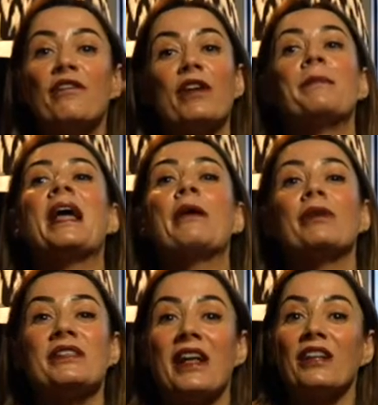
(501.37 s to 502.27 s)
vitamin A
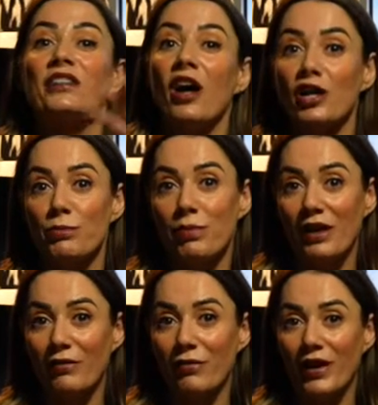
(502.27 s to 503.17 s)
will tell it not to
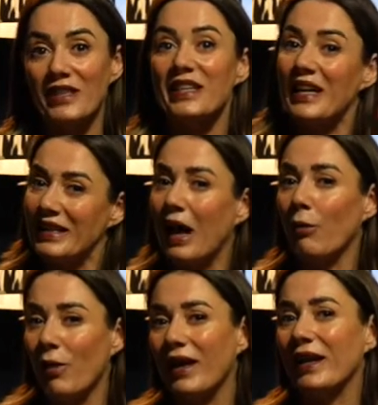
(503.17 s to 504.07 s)
proliferate in that
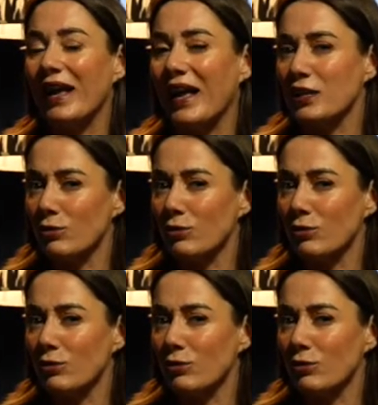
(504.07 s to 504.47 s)
way again,